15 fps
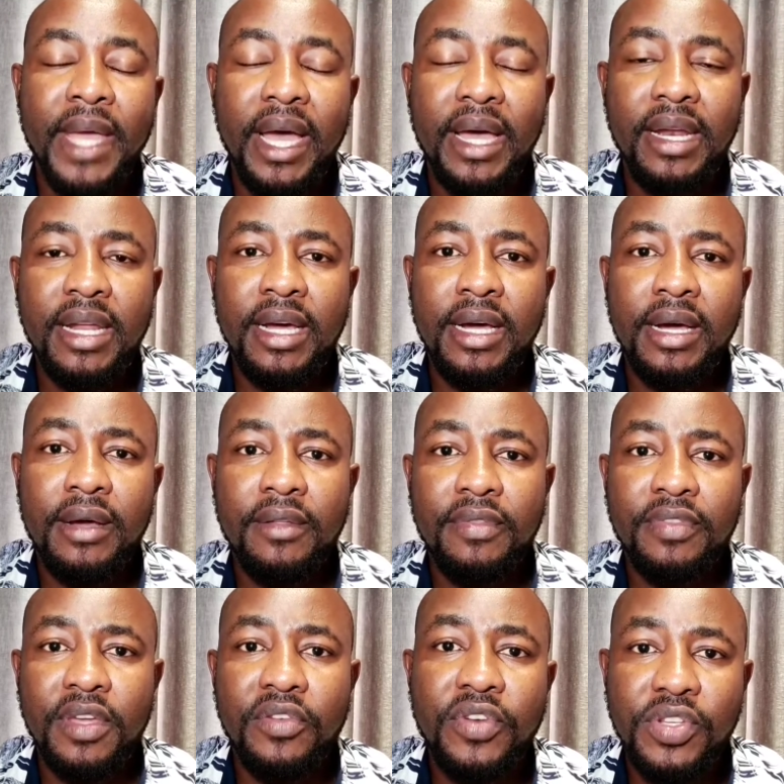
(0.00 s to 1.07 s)
And
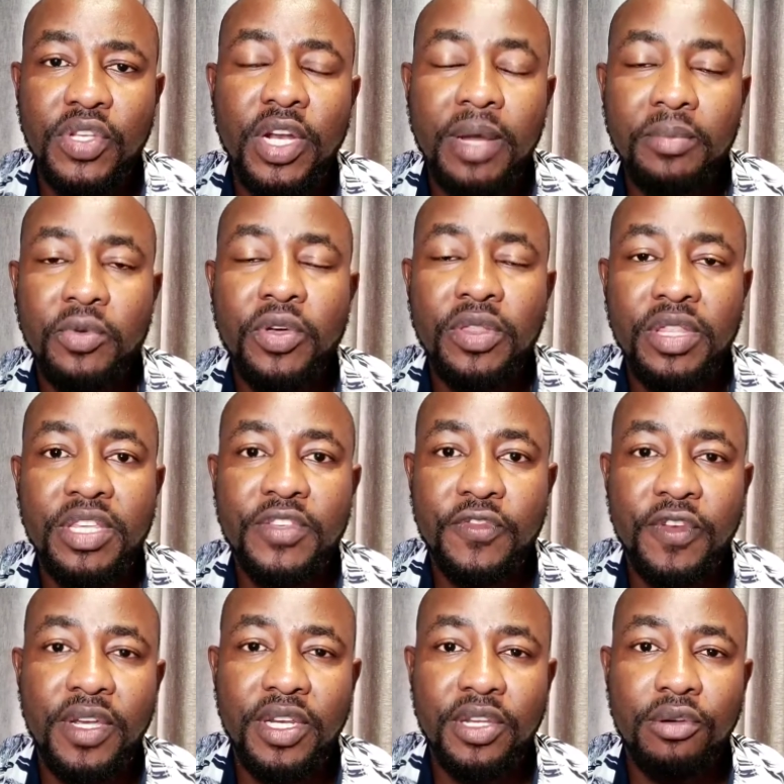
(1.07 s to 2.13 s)
the reason I'm doing this
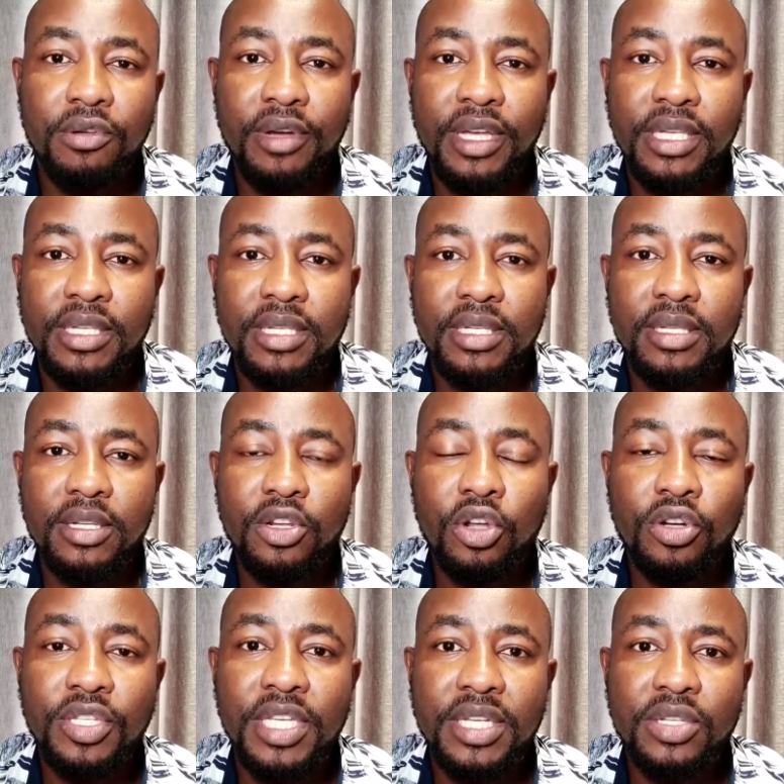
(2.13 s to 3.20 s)
video is
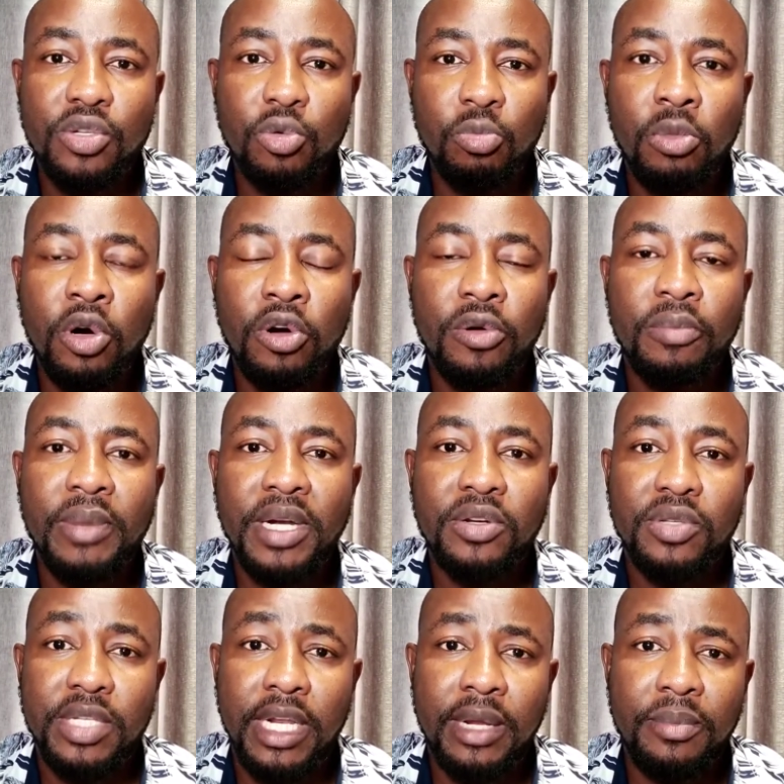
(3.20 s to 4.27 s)
not just to mourn, but
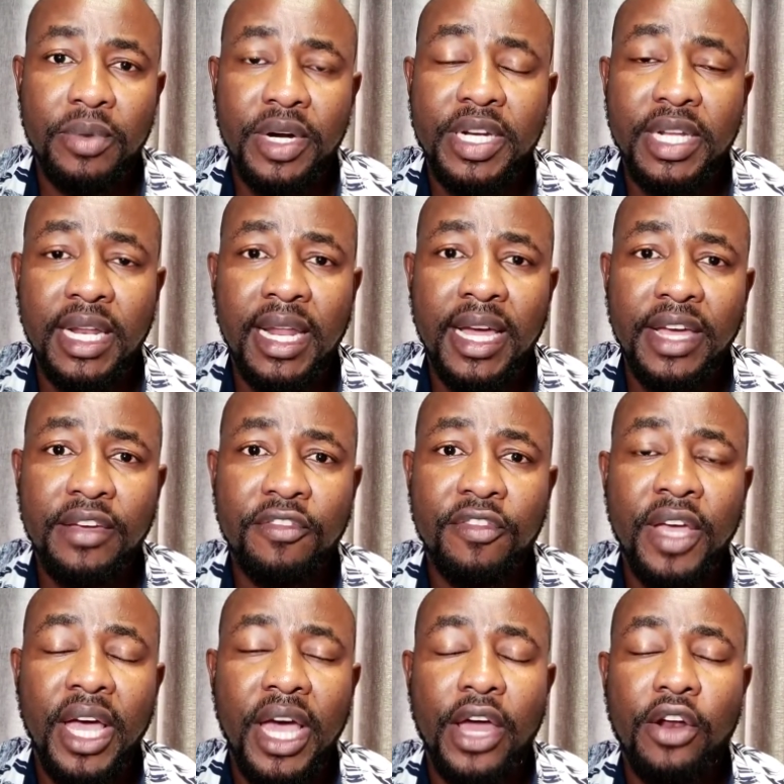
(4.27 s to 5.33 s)
to celebrate a life,
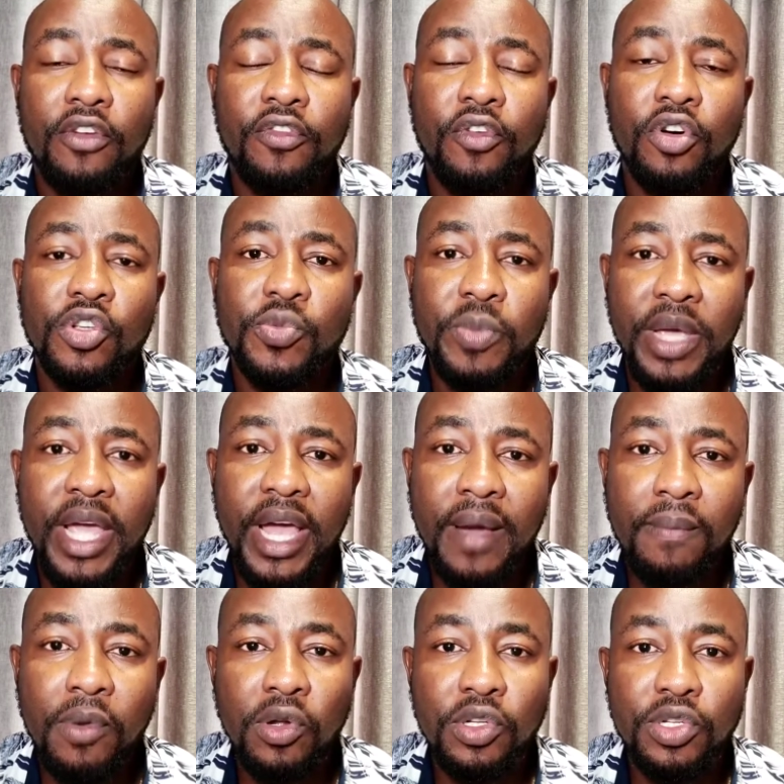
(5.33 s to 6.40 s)
and of course be
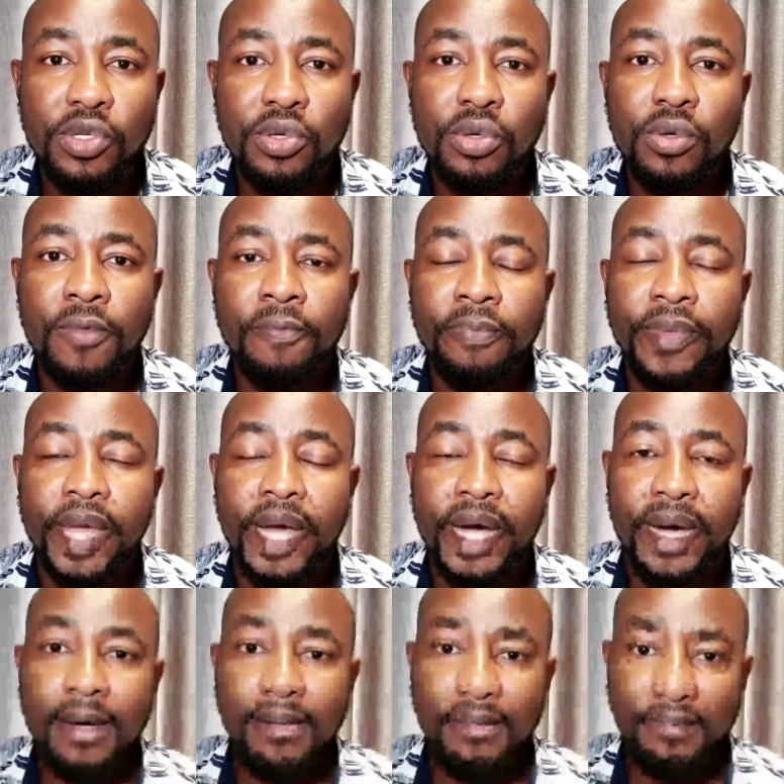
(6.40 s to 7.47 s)
able to
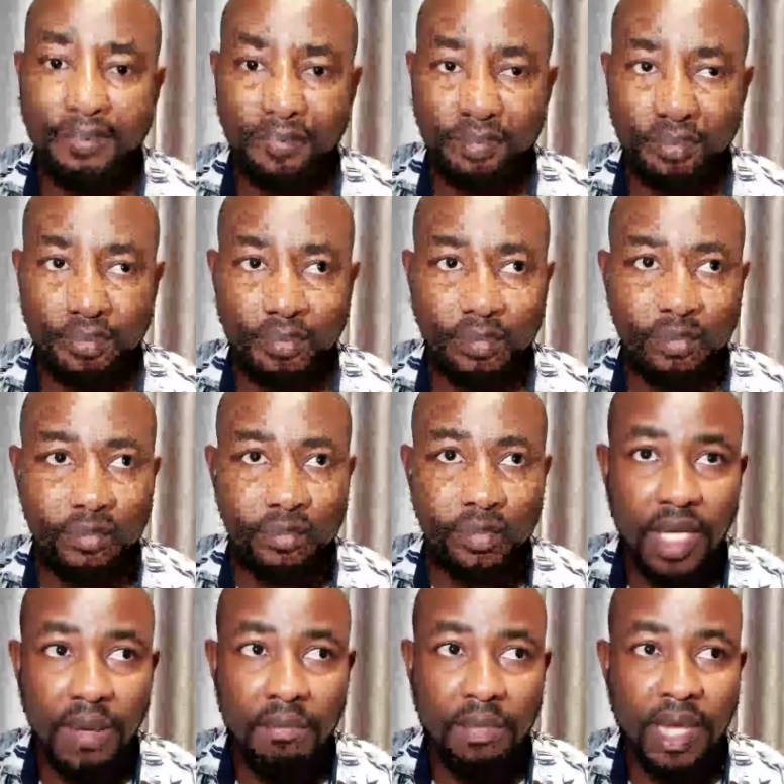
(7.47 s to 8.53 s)

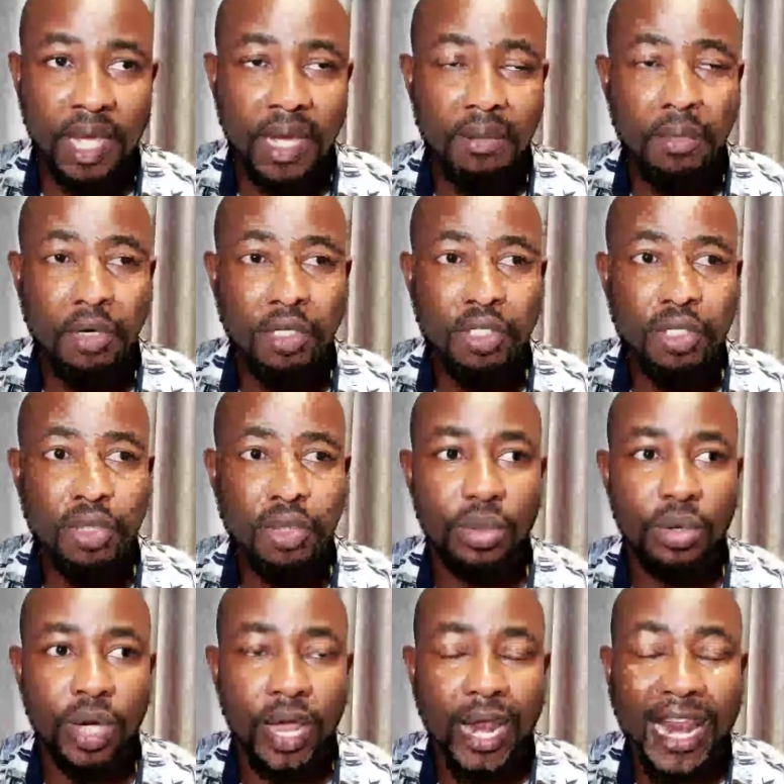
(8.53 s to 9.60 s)

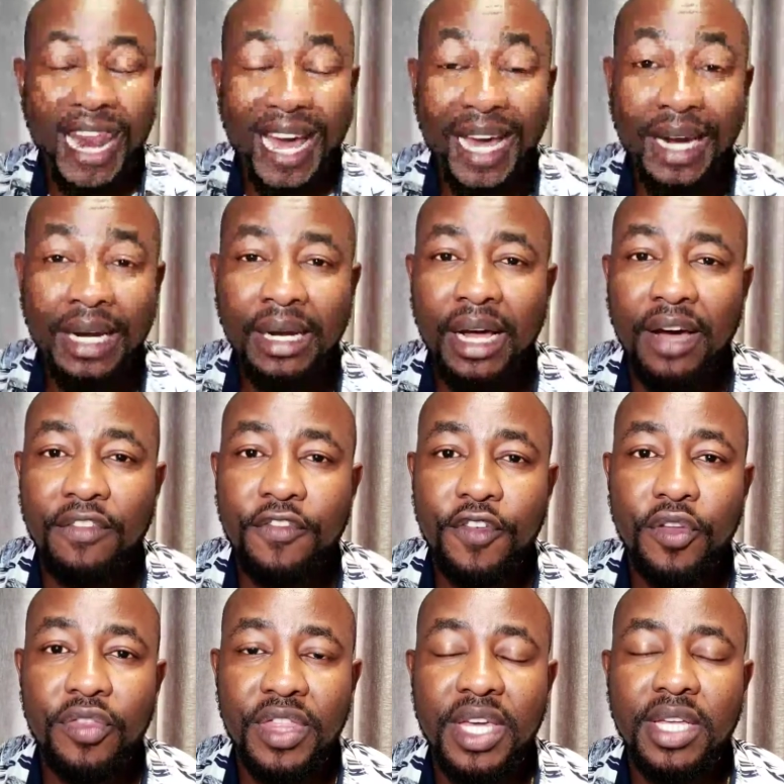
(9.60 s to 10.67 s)
learn a
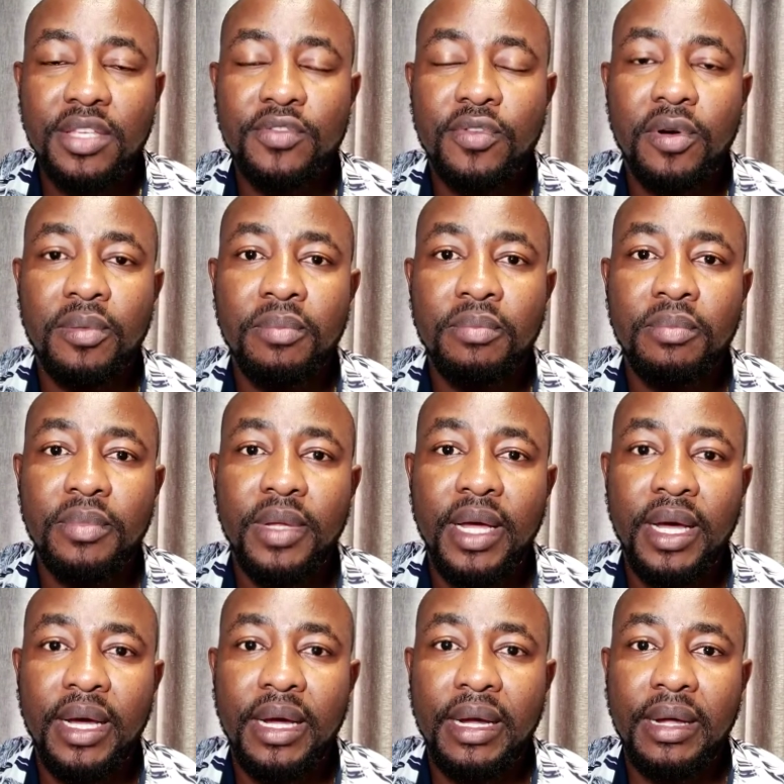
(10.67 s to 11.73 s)
few things from
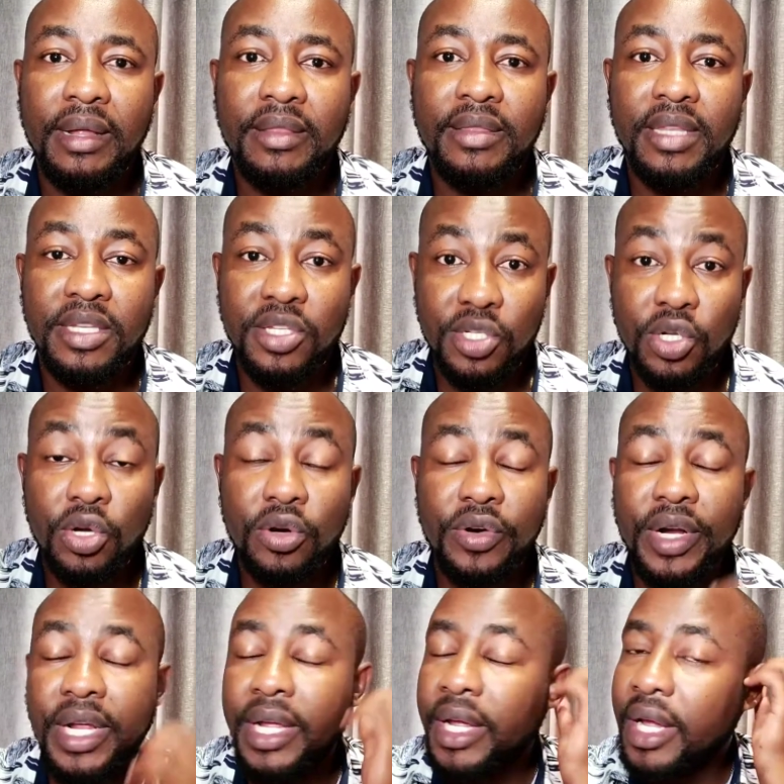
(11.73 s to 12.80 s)
the
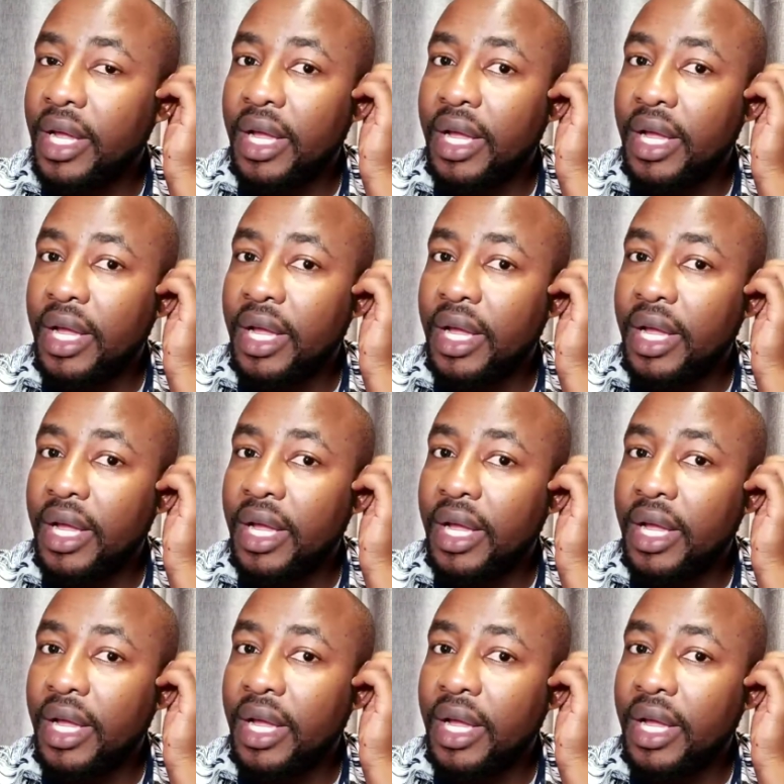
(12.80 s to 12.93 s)
story,